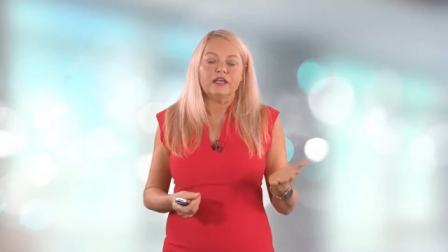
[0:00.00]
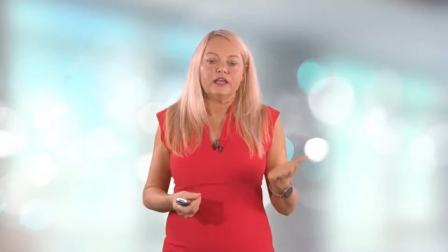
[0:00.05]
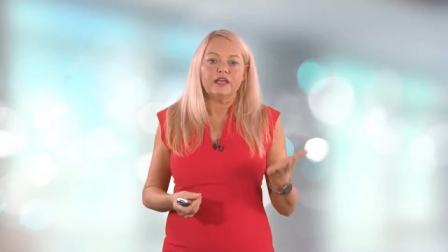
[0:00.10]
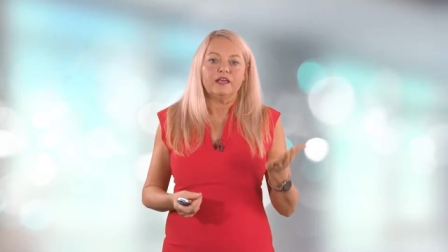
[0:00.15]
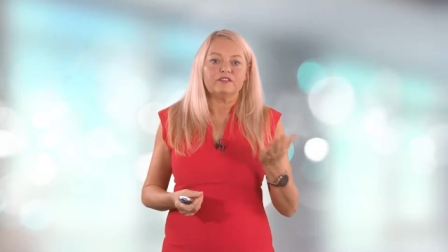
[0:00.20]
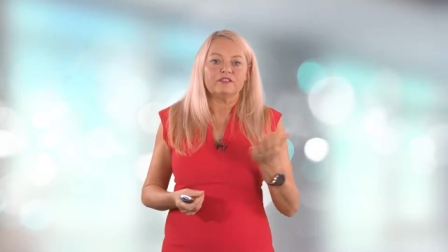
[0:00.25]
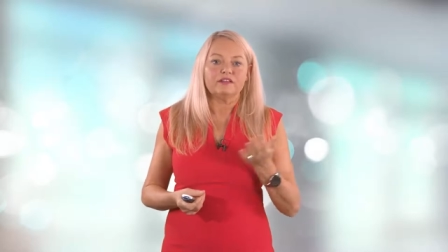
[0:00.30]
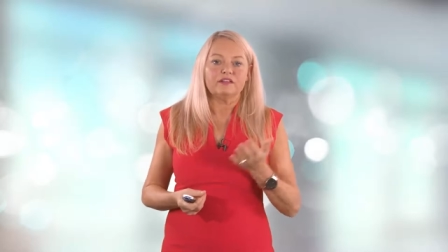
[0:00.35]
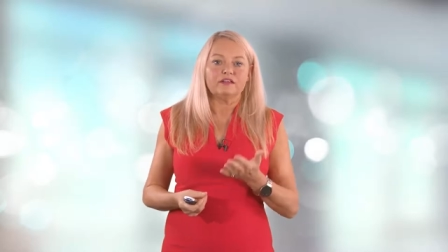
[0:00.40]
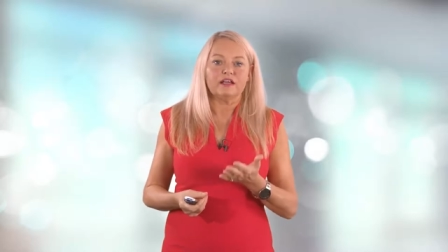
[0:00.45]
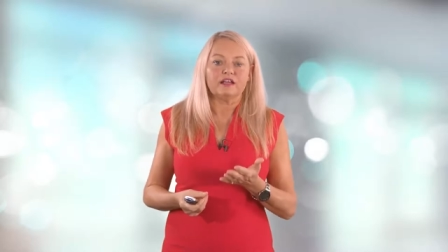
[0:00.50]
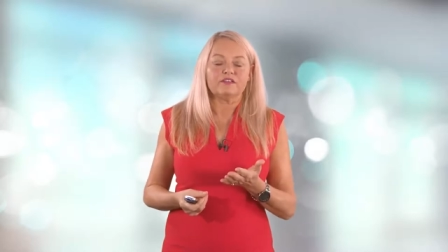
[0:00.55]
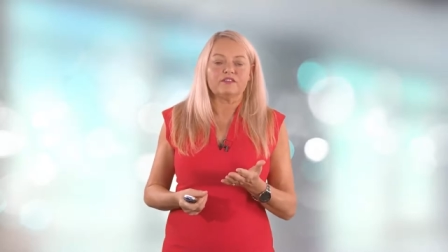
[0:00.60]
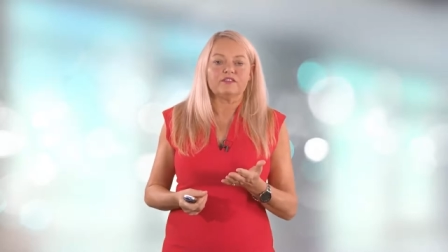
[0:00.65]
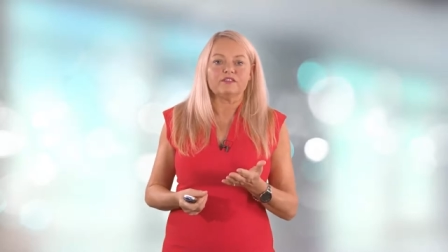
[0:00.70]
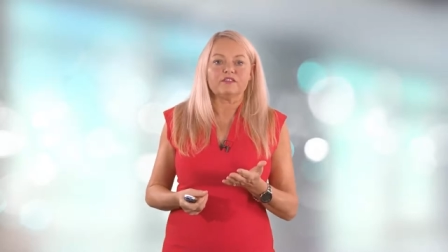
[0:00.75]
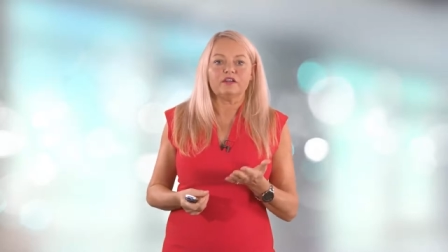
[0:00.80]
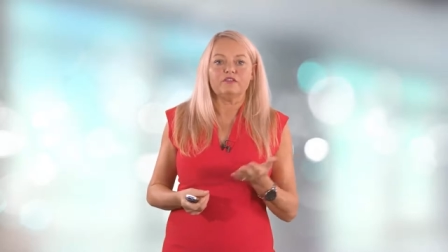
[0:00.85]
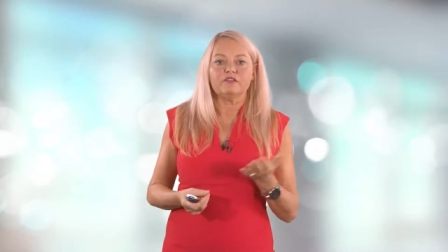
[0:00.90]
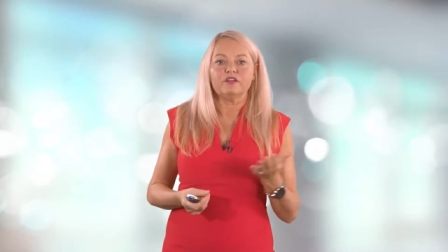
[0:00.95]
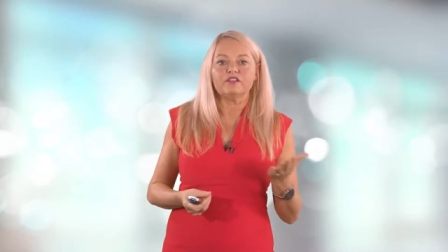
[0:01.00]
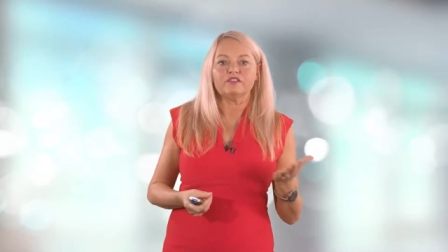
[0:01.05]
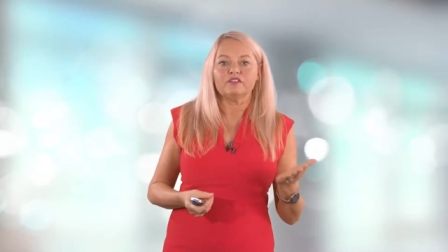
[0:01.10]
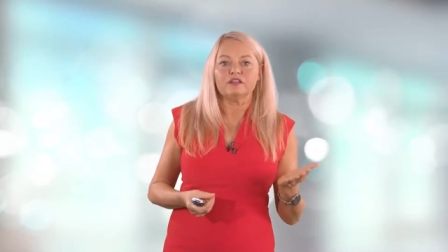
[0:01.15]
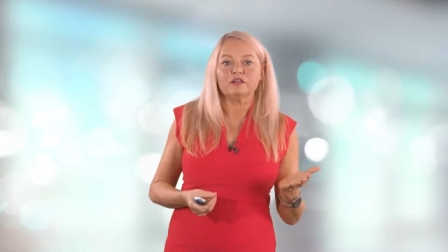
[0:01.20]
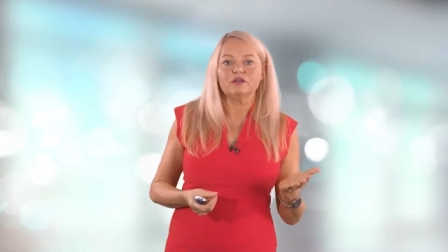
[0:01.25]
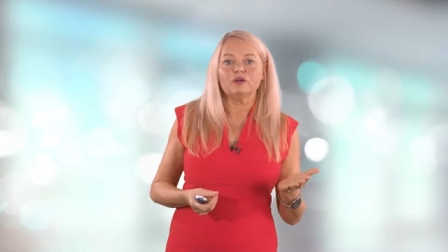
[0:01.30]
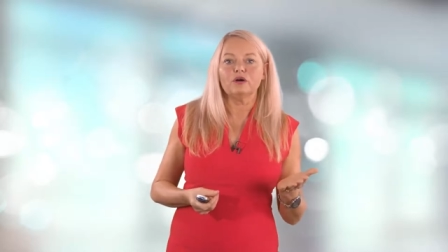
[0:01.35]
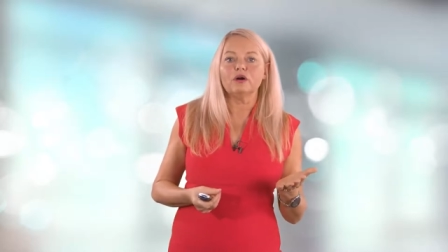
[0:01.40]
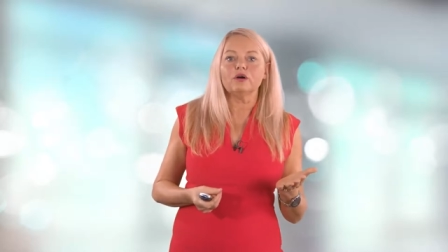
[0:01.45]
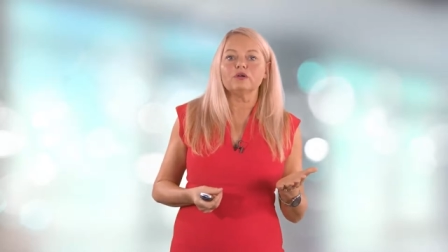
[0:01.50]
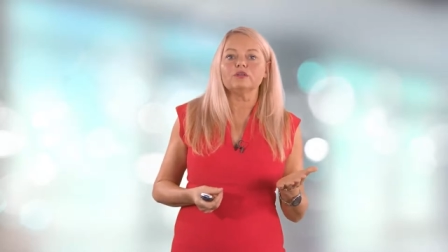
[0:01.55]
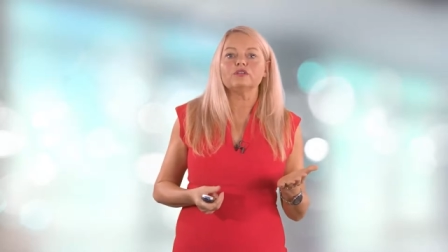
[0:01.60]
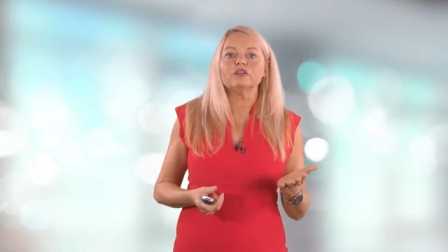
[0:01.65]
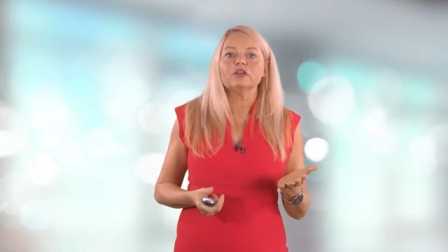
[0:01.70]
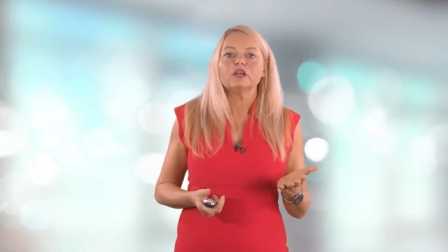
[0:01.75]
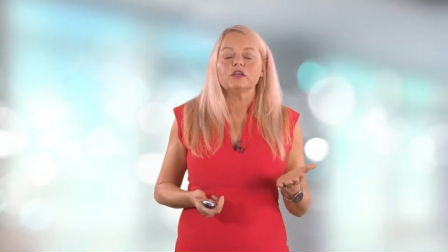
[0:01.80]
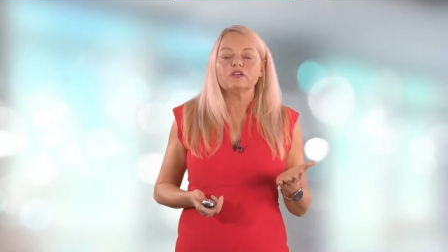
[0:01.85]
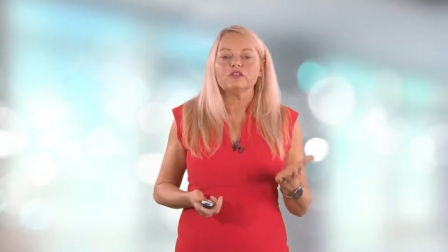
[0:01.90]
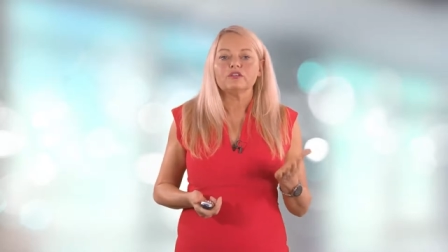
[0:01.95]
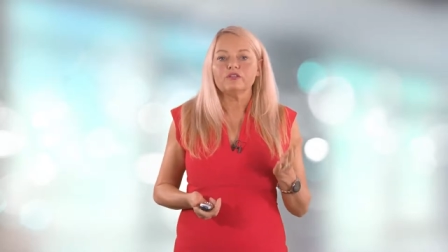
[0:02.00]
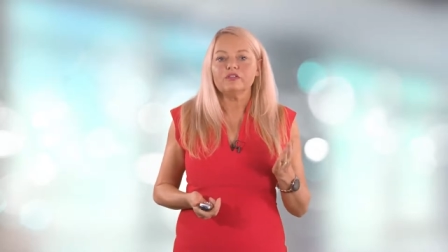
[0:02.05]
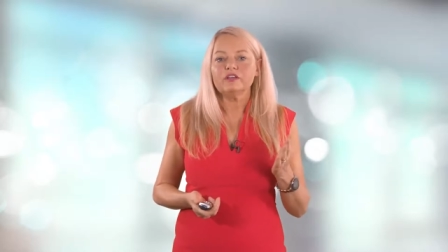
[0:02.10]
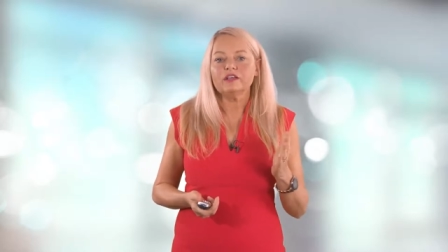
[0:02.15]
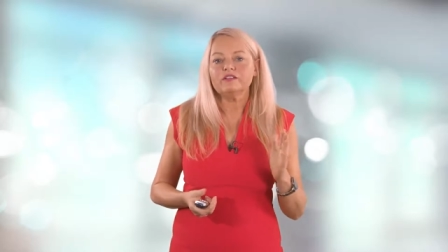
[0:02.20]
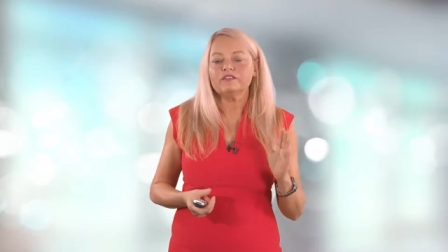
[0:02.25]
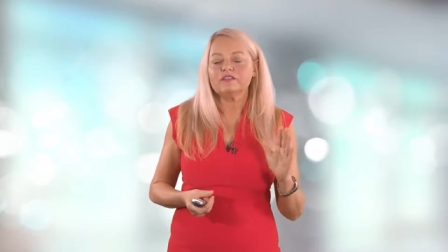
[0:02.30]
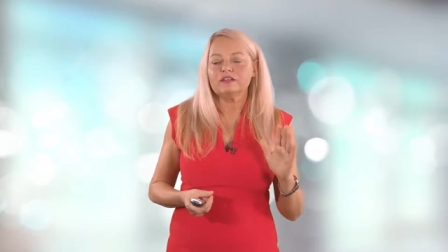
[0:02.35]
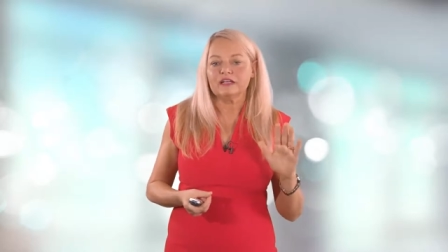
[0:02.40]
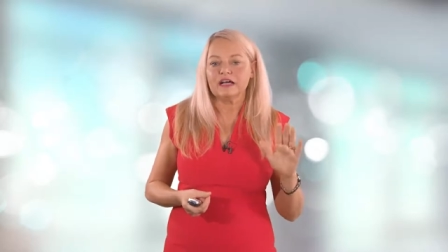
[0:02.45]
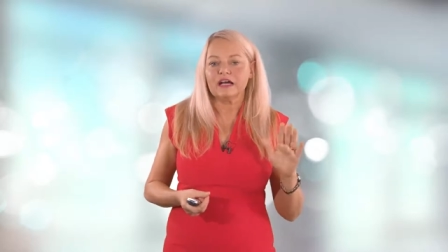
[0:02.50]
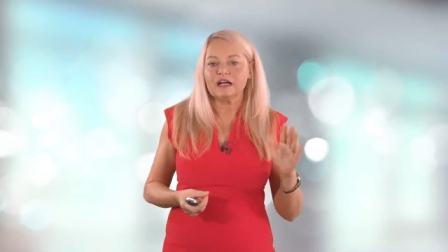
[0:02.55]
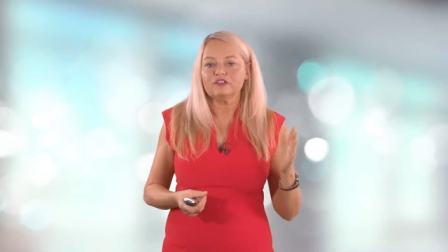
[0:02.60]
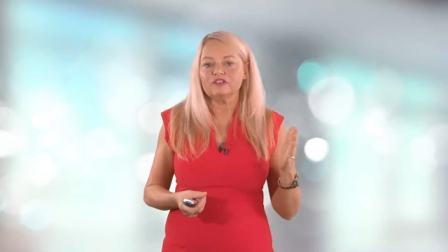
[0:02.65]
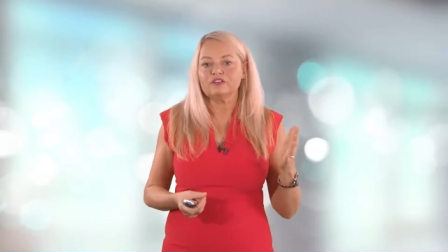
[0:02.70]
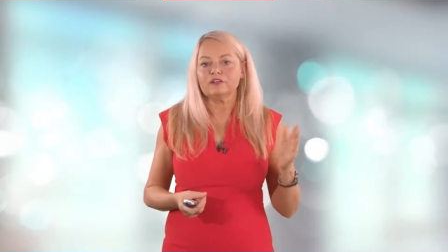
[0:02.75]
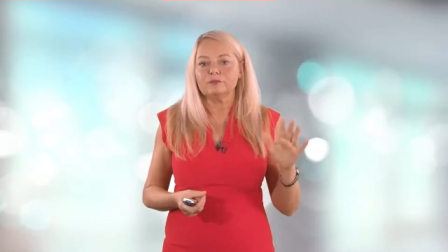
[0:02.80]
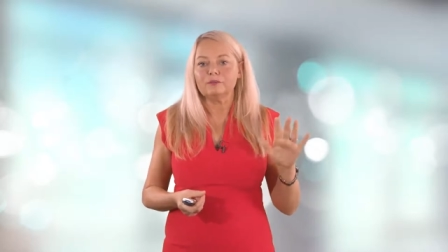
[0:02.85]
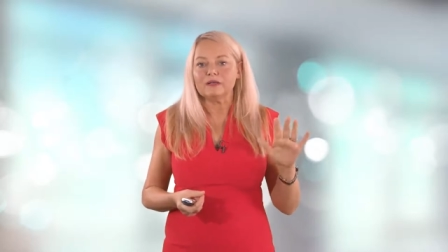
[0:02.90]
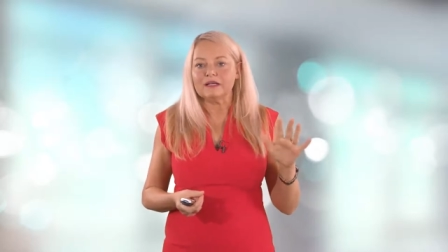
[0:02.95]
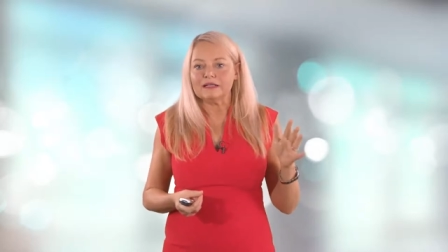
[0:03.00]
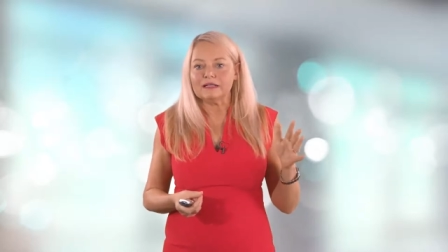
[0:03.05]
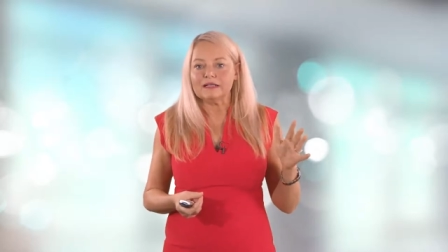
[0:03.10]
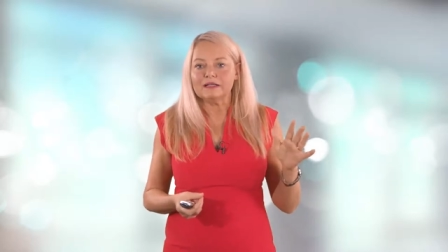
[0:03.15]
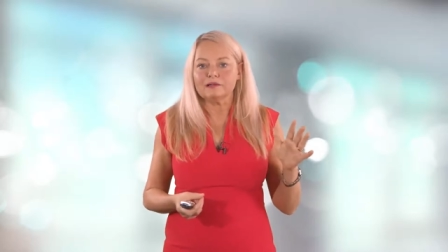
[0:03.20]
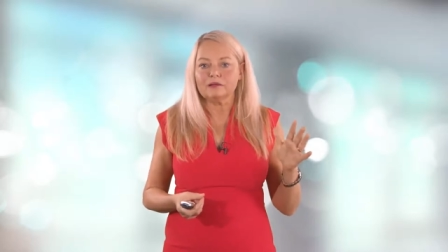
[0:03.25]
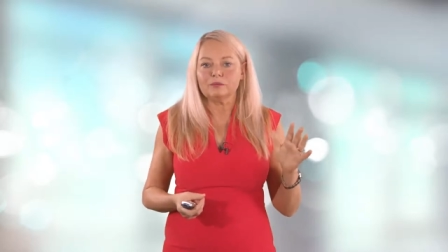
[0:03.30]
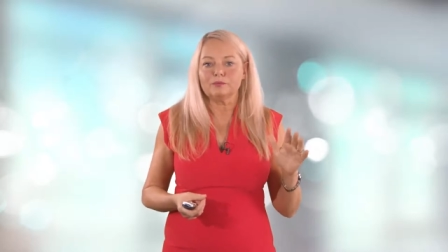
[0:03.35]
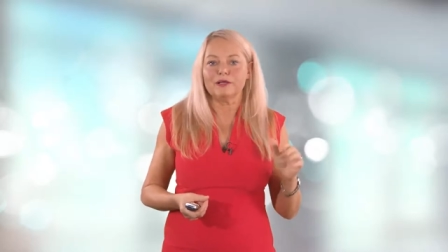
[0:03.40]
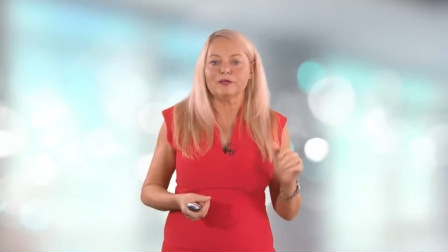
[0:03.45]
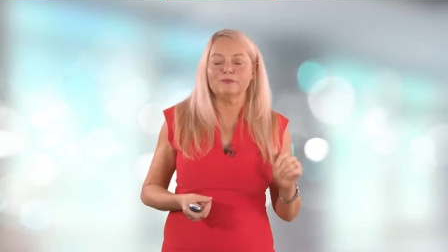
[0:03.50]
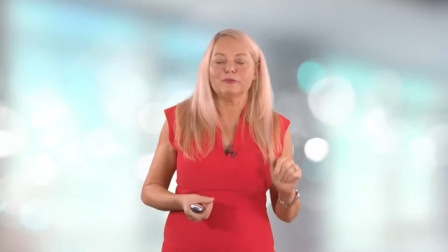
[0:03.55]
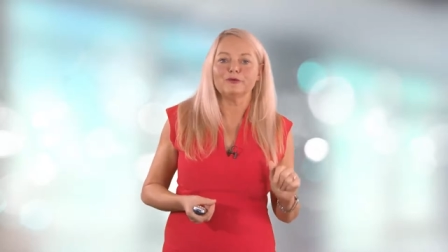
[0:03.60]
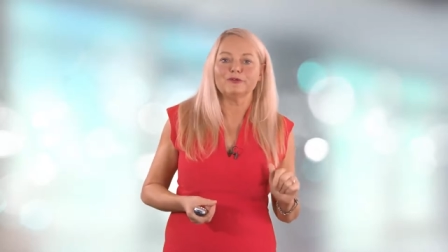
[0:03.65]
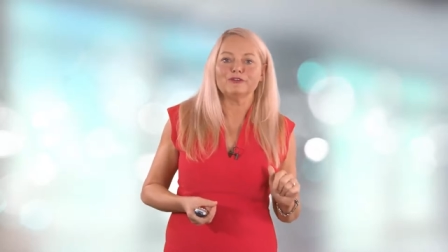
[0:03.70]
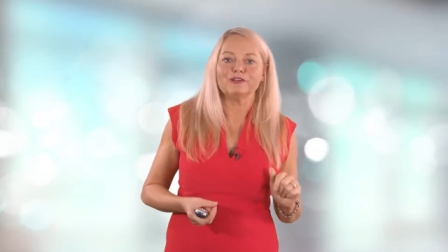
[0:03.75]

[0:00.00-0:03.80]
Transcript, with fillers: Is it necessary, is it not? So these can actually be a little bit more